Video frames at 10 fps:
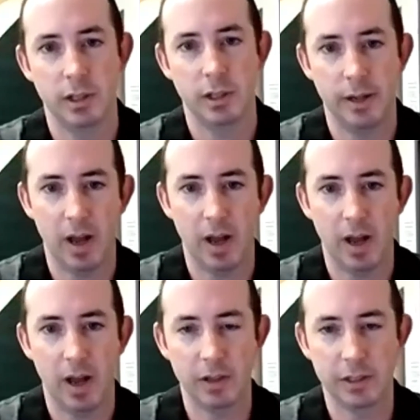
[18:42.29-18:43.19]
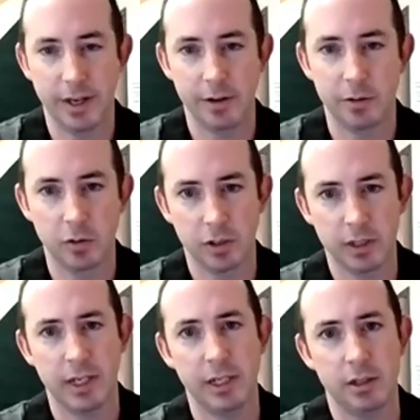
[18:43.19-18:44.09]
I think the standards
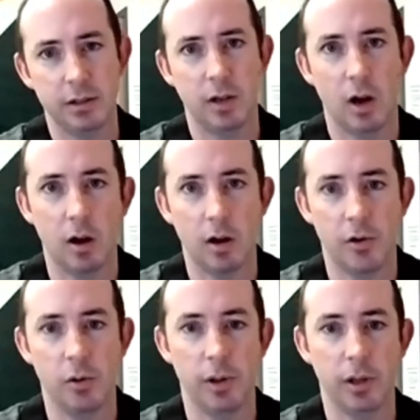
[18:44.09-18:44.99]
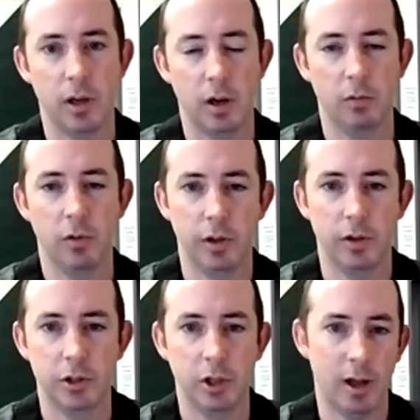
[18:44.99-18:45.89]
organizations are doing a really
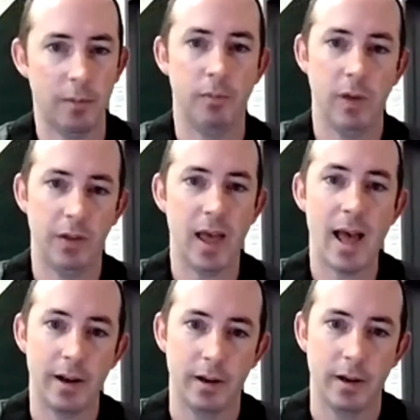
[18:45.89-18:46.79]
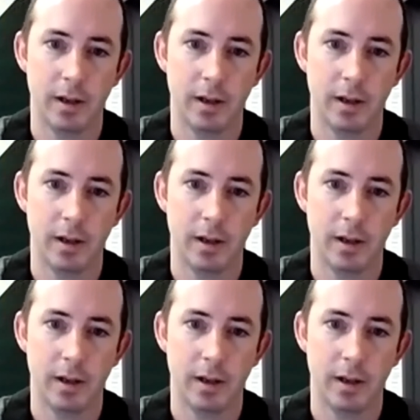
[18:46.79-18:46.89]
good job at that.